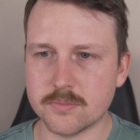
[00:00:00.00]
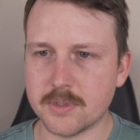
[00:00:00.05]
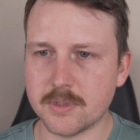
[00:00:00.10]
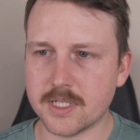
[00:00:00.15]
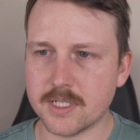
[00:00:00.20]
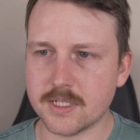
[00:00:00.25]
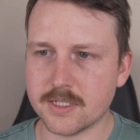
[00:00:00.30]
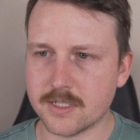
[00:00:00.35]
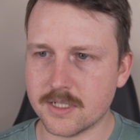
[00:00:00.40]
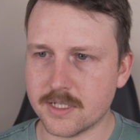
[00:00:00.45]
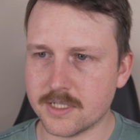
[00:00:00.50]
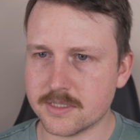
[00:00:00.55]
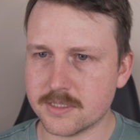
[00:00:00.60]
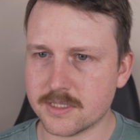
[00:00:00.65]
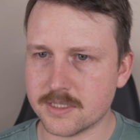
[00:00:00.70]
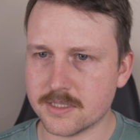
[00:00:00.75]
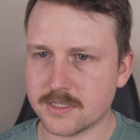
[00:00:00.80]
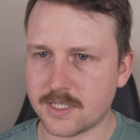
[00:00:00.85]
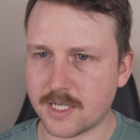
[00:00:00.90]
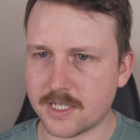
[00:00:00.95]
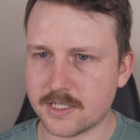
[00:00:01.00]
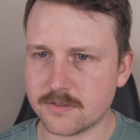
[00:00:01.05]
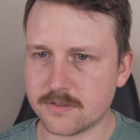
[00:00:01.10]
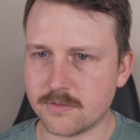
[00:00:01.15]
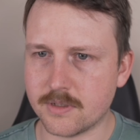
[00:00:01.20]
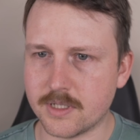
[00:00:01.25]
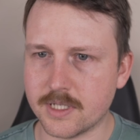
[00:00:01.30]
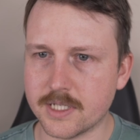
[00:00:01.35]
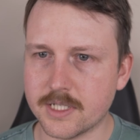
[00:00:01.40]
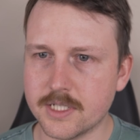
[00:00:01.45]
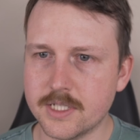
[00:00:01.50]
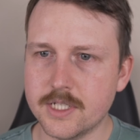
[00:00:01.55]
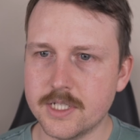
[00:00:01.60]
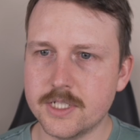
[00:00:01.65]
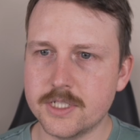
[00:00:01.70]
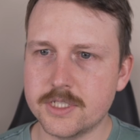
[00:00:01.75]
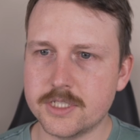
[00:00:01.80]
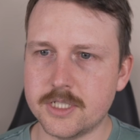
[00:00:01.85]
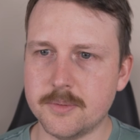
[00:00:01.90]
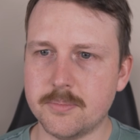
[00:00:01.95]
be nice and satisfying.
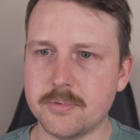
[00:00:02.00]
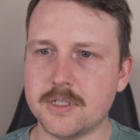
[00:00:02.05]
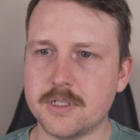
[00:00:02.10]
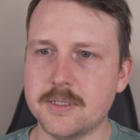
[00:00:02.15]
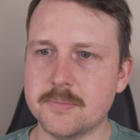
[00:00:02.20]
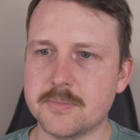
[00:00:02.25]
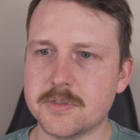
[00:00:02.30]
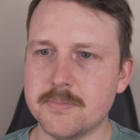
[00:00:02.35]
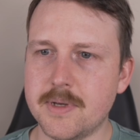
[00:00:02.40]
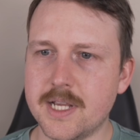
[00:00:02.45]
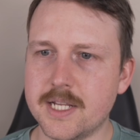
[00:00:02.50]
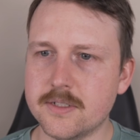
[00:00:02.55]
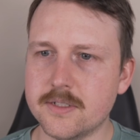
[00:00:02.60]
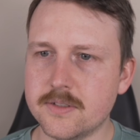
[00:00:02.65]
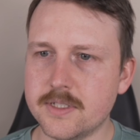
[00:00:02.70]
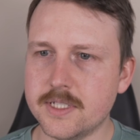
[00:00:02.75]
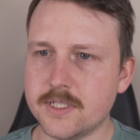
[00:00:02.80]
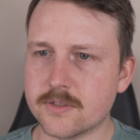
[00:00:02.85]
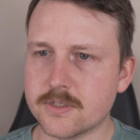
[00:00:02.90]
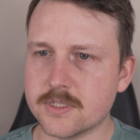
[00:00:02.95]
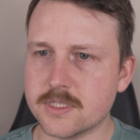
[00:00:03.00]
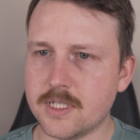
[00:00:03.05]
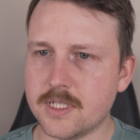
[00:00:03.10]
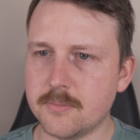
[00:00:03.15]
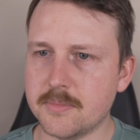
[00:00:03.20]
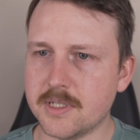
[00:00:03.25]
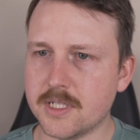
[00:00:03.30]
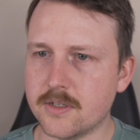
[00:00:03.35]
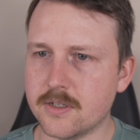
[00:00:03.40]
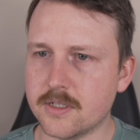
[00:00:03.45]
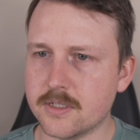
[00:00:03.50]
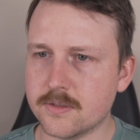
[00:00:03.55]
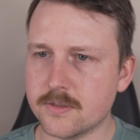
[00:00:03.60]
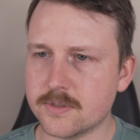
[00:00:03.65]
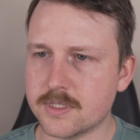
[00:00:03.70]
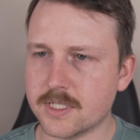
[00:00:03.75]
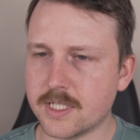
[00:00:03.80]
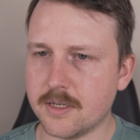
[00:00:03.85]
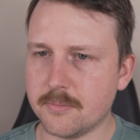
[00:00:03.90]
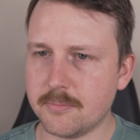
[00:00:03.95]
Ship clips manually or semi-auto
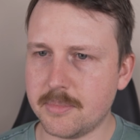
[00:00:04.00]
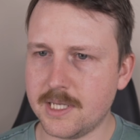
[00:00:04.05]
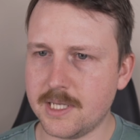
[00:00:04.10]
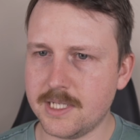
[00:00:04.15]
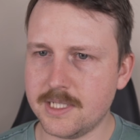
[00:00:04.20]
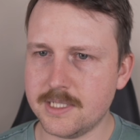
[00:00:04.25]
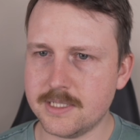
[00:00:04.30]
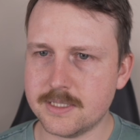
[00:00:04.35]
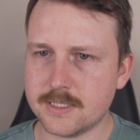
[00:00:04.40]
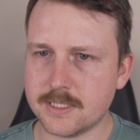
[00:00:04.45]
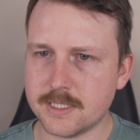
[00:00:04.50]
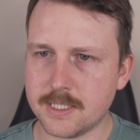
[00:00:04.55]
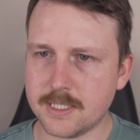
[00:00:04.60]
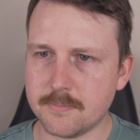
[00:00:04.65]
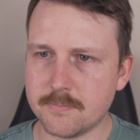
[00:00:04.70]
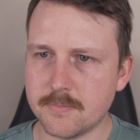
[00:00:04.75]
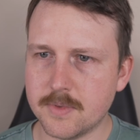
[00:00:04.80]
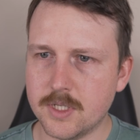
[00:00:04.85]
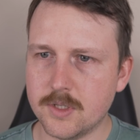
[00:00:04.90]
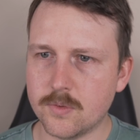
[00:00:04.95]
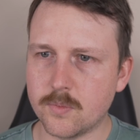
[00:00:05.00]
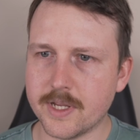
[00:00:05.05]
to get paid. Yep.